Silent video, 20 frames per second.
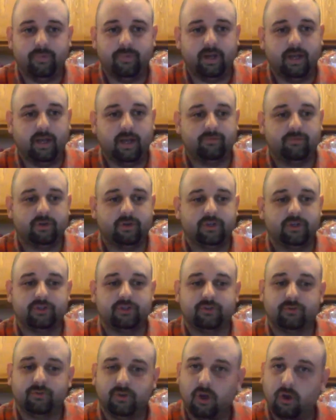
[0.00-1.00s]
I have to
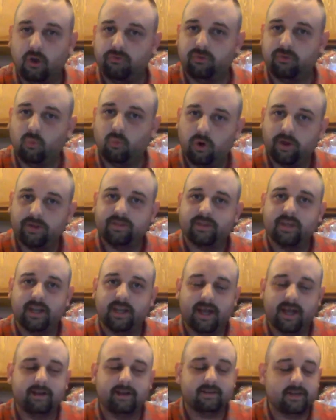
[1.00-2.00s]
just go from one
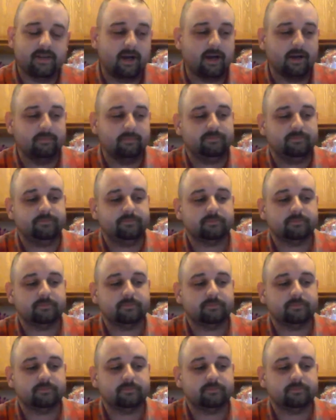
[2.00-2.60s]
thing at a time.